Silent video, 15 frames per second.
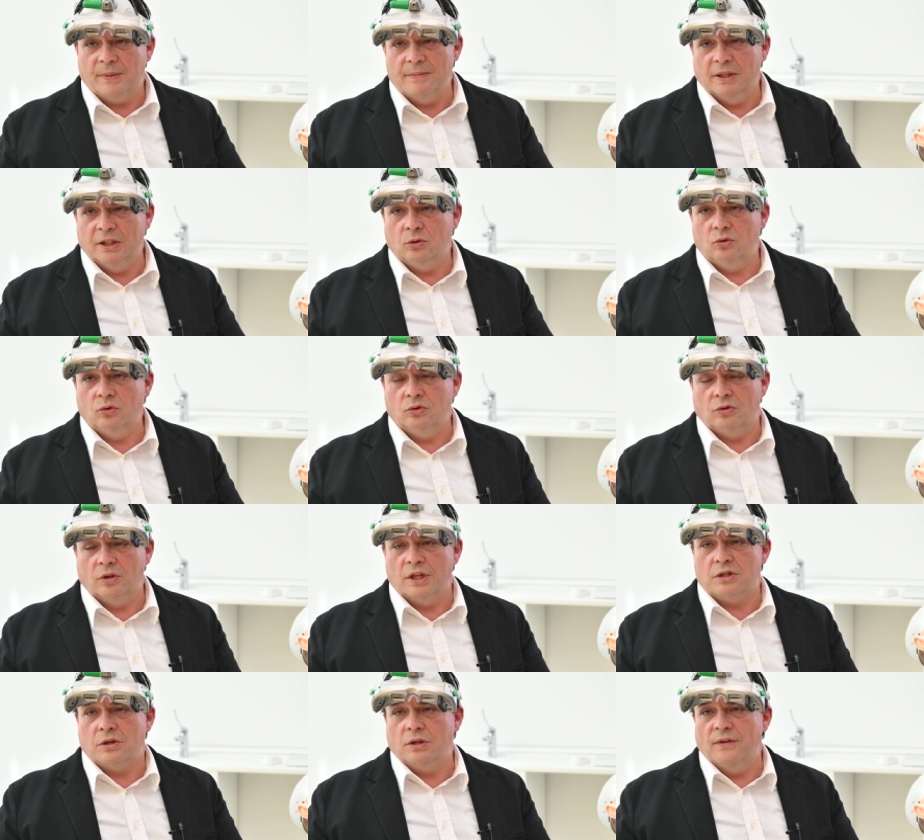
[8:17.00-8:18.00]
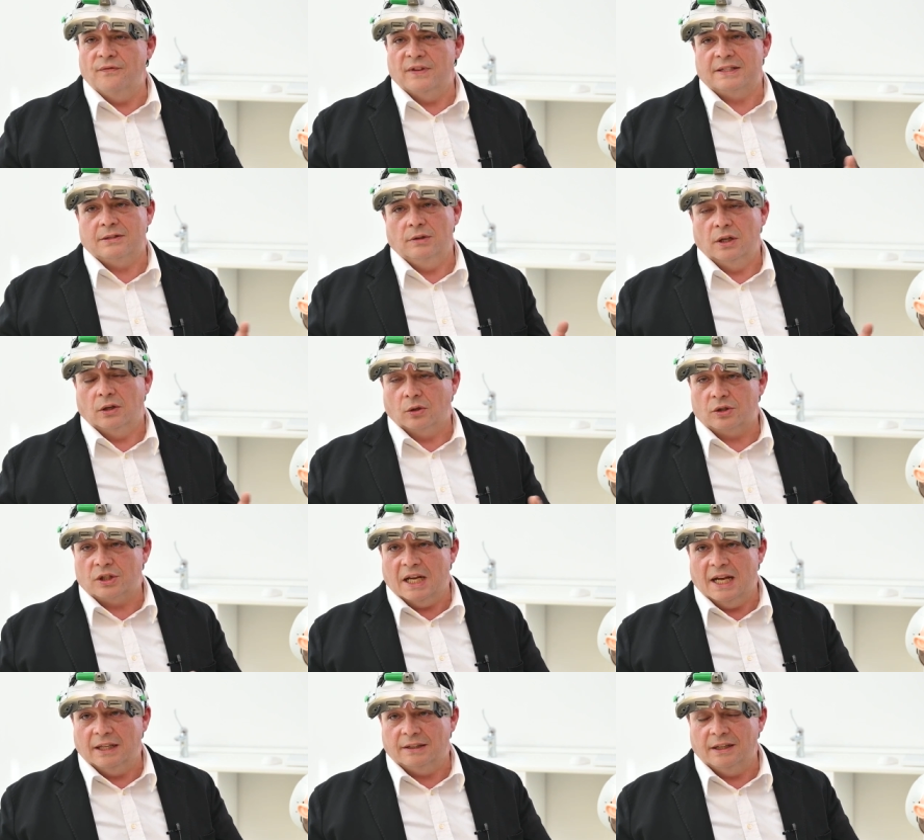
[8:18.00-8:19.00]
first of all, I
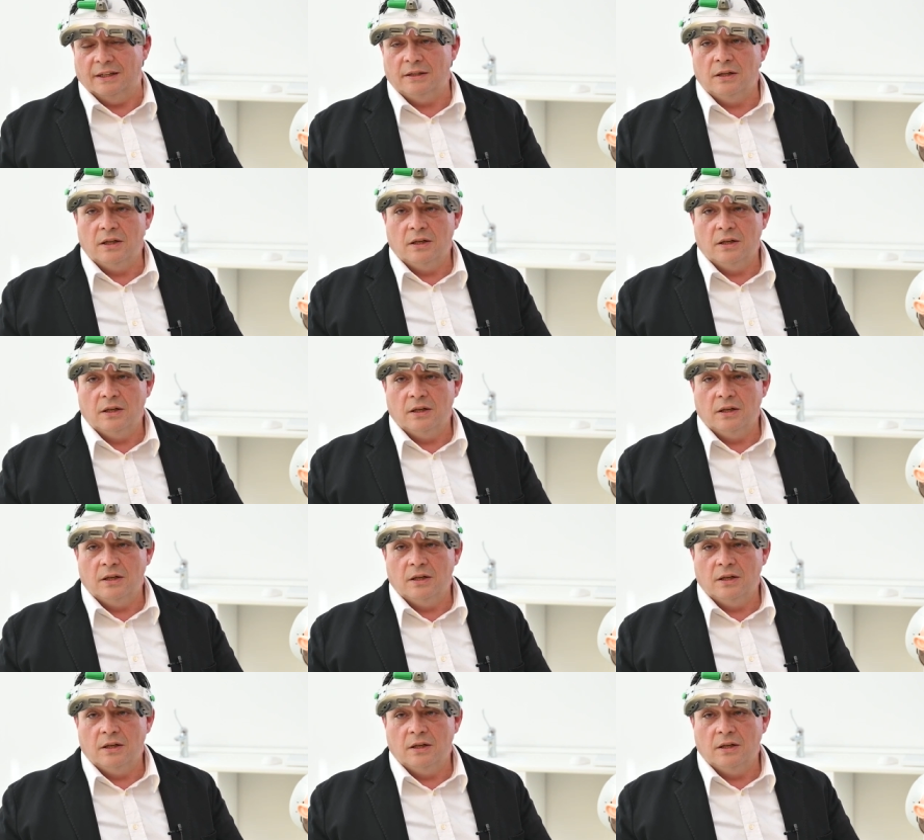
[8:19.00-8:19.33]
reduce the